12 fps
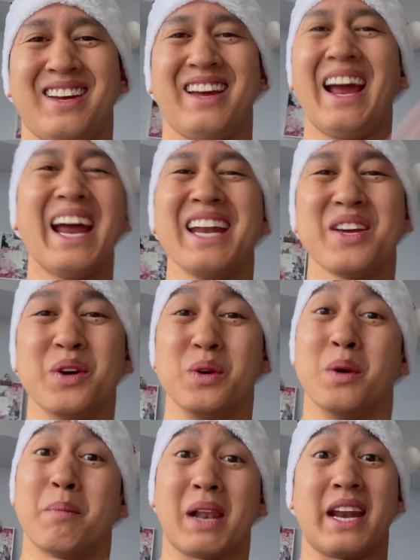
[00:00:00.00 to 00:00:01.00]

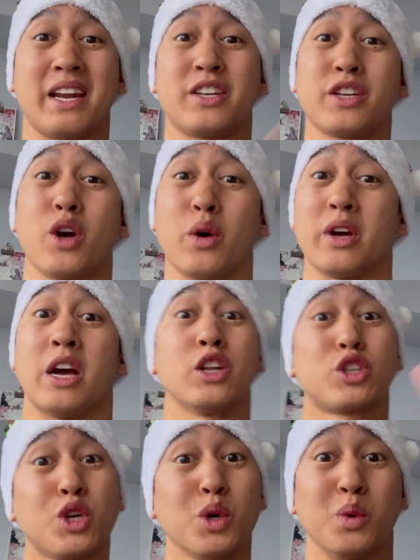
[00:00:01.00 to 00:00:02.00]
Anywho, planning to go to
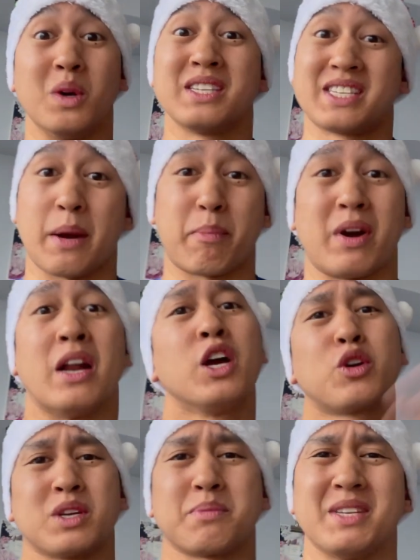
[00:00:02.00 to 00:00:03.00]
two
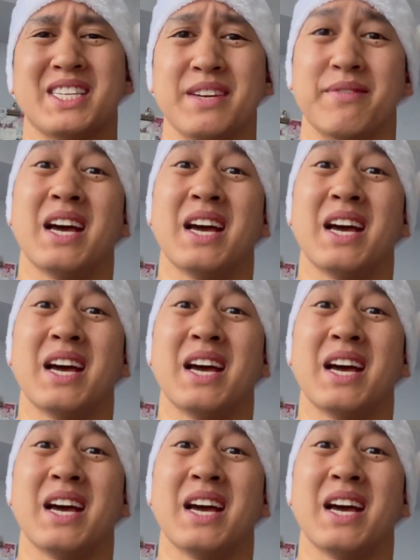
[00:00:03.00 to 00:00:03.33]
separate Christmas Eve